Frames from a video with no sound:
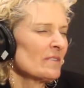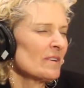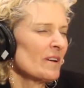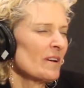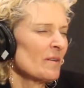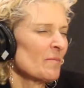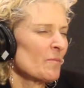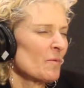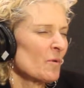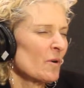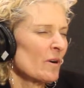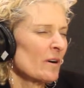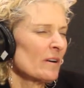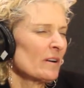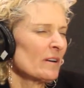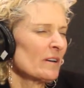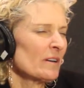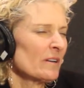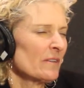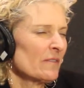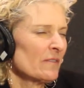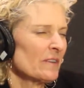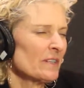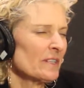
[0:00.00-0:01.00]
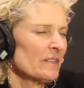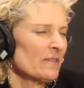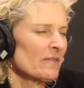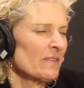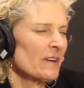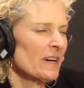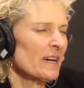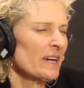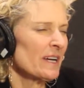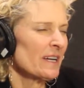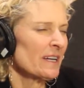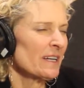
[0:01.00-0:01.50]
more of a
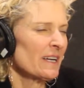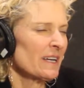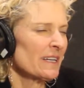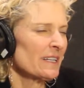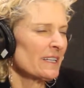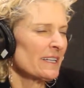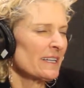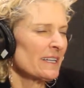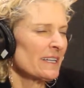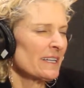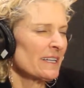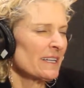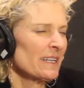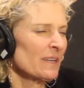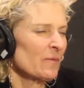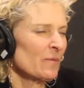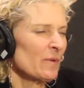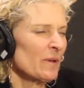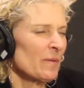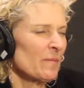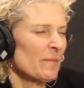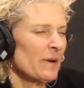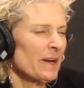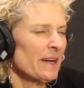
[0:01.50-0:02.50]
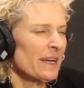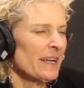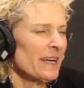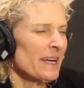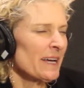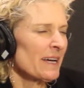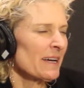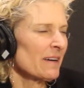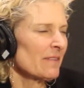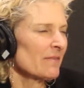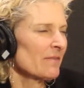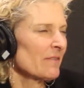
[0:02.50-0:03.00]
divine identity, we might
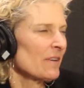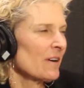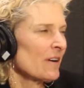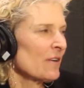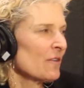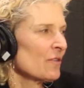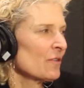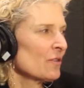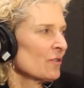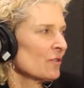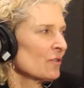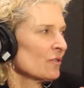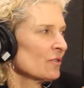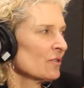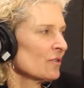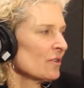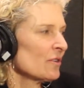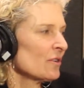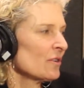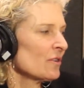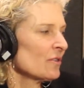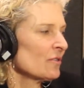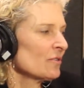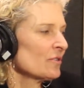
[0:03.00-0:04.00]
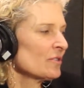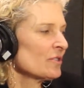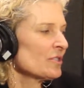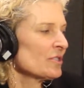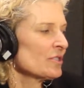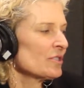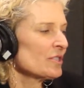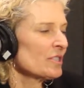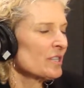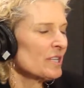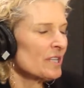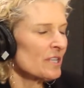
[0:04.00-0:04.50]
have other
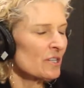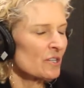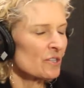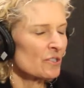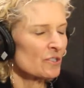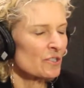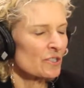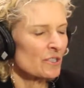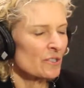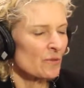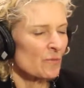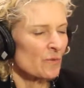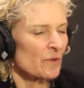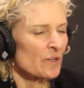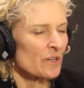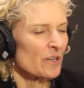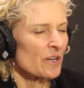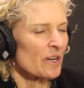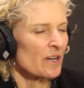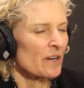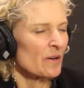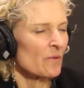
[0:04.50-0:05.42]
skills that we're not